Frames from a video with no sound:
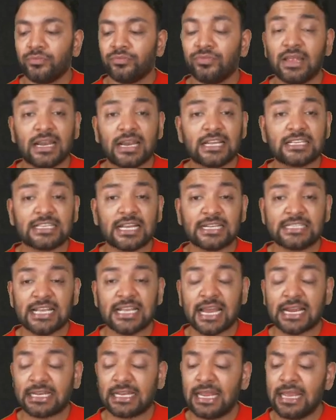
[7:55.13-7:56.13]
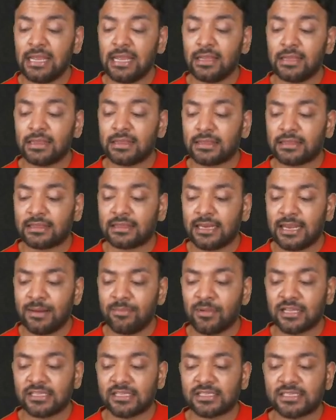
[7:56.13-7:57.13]
That is exactly 3
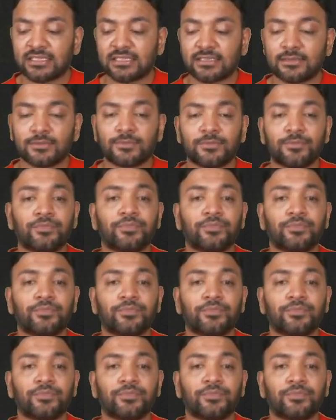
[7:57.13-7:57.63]
months.